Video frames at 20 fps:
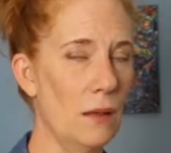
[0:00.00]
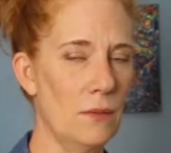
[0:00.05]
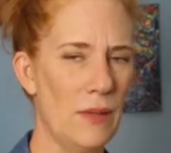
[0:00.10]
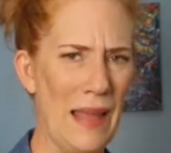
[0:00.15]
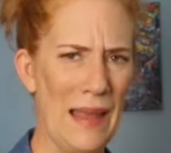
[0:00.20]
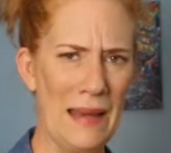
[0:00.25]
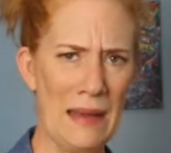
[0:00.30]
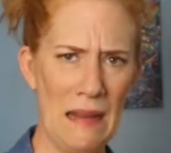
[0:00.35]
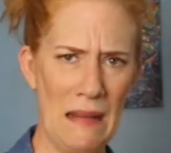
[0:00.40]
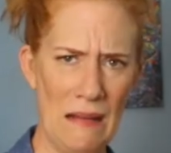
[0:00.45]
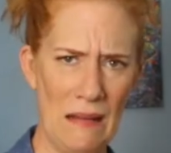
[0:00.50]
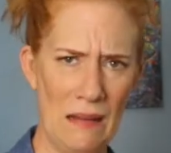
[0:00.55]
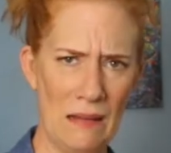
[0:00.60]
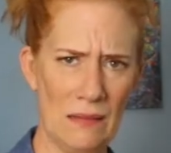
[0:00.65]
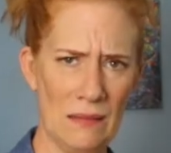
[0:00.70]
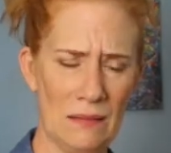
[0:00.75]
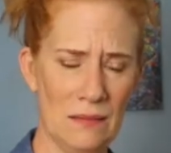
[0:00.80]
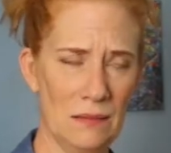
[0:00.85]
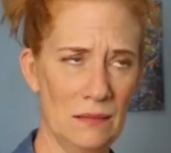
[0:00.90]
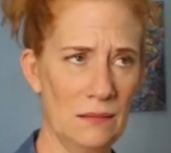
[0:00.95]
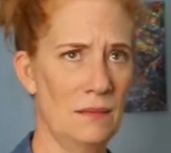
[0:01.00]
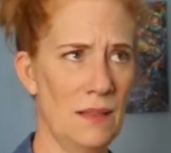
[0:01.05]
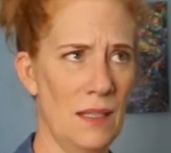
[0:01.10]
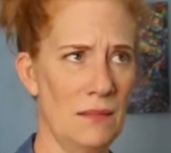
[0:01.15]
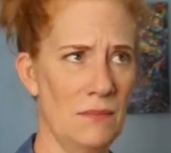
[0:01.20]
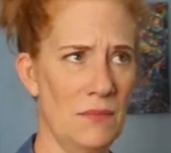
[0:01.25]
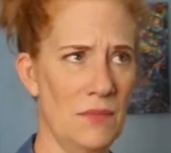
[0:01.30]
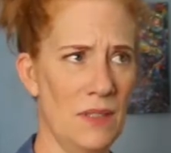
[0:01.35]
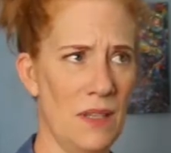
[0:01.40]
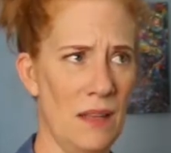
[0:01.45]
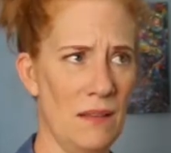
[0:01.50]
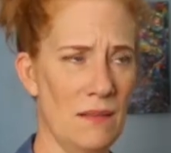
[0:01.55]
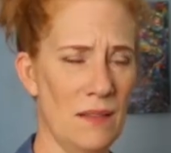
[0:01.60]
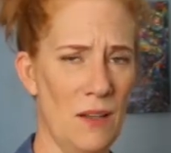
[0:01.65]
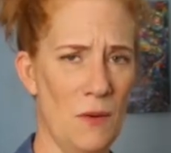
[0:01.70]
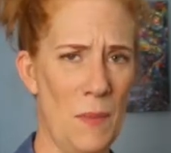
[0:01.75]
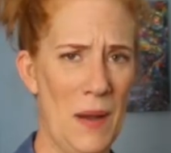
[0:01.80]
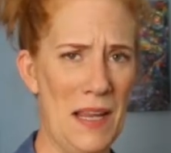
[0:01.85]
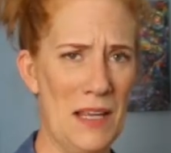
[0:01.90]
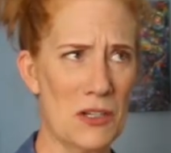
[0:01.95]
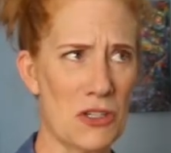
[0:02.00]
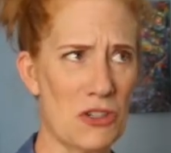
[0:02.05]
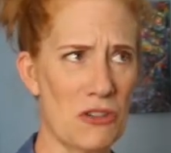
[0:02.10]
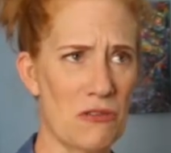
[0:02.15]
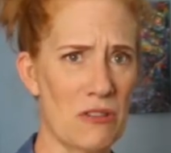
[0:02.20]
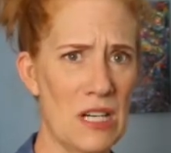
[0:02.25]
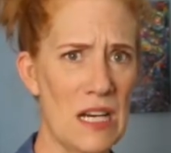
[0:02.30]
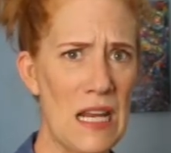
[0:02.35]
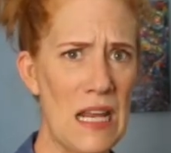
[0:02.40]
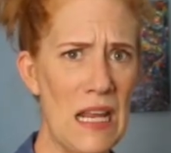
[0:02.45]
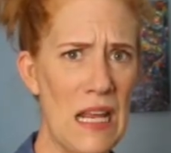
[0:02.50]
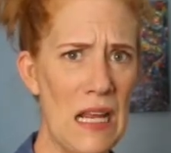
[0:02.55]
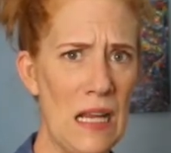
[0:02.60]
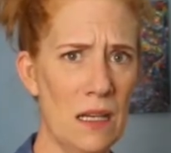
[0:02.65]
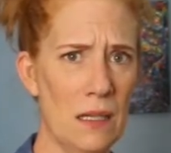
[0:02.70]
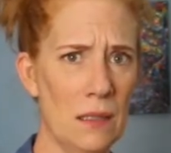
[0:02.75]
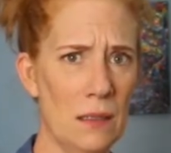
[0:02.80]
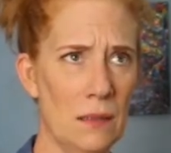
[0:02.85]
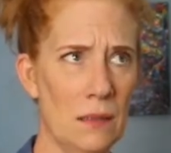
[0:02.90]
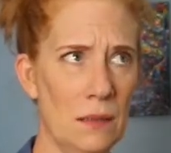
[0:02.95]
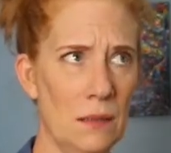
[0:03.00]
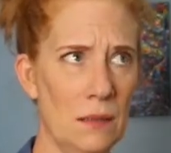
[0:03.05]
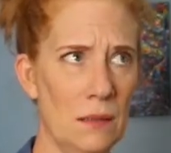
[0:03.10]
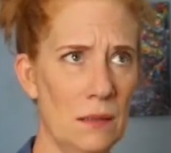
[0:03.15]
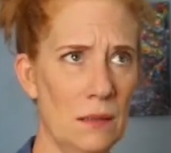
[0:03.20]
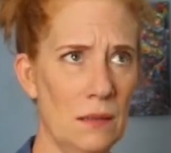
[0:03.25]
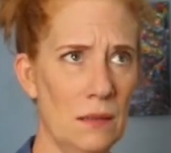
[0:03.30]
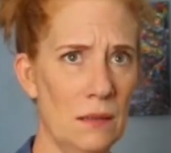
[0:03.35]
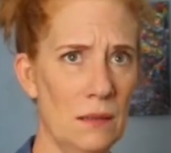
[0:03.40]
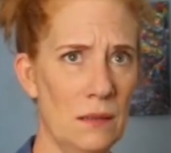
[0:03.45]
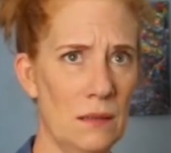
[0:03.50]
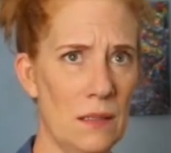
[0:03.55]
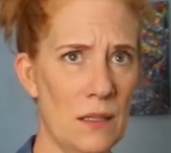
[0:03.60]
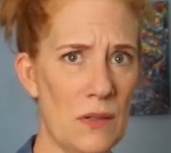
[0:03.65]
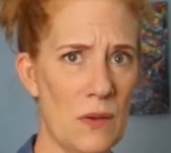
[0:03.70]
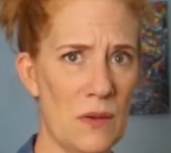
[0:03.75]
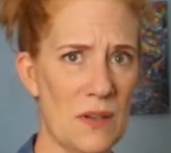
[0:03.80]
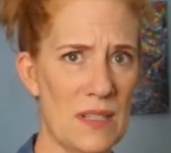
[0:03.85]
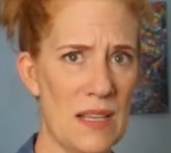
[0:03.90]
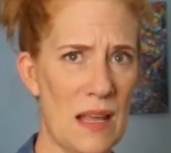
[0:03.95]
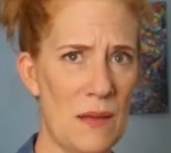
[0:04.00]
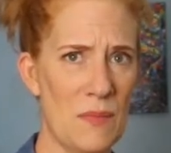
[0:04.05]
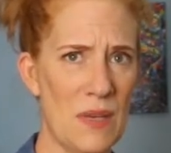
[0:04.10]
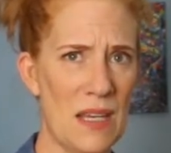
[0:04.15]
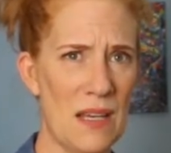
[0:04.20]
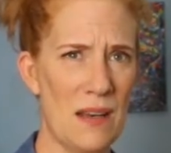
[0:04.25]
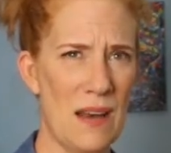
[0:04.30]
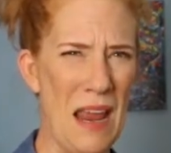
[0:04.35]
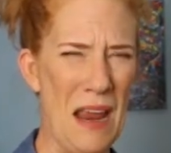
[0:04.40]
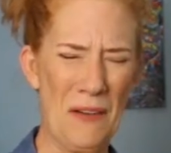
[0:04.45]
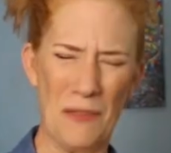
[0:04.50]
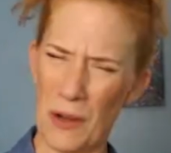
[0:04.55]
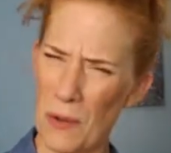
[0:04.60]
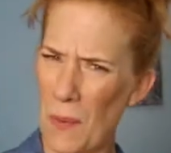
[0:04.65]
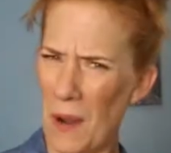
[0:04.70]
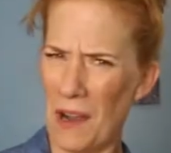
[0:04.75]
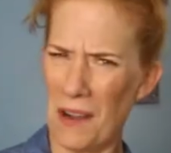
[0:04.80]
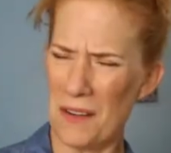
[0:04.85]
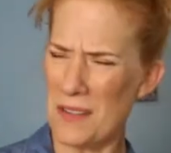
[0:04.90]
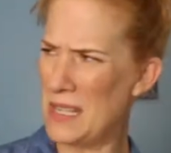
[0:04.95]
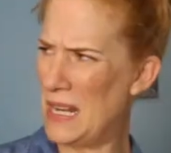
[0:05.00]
any? They're by a tree? So does that mean everywhere is